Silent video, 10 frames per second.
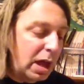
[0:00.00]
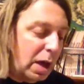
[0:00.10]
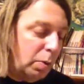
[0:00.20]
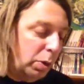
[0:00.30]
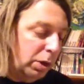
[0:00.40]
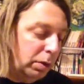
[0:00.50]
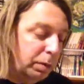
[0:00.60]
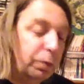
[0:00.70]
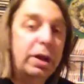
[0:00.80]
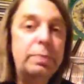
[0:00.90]
I will
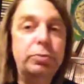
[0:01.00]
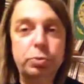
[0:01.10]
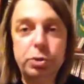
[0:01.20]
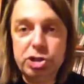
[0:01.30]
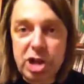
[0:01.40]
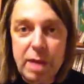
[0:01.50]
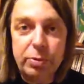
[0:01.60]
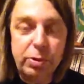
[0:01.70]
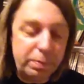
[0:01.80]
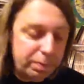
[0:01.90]
flip through the
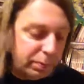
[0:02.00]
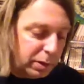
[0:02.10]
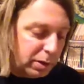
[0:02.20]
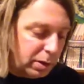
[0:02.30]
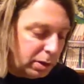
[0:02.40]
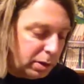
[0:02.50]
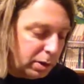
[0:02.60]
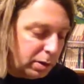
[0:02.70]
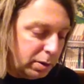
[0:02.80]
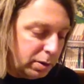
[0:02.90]
chapter,
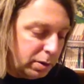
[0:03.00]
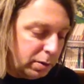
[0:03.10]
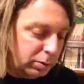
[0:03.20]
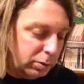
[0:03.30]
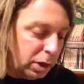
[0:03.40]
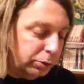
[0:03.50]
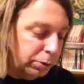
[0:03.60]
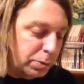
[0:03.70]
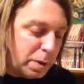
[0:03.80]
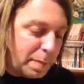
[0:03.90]
talk to
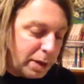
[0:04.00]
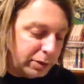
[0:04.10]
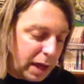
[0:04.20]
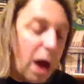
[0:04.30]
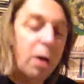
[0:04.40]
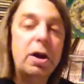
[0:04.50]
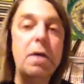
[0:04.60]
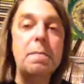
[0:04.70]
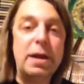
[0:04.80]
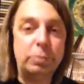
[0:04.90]
you about how
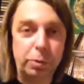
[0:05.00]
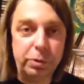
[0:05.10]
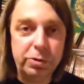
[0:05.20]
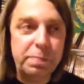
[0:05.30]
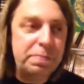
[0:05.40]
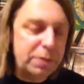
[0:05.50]
combat works,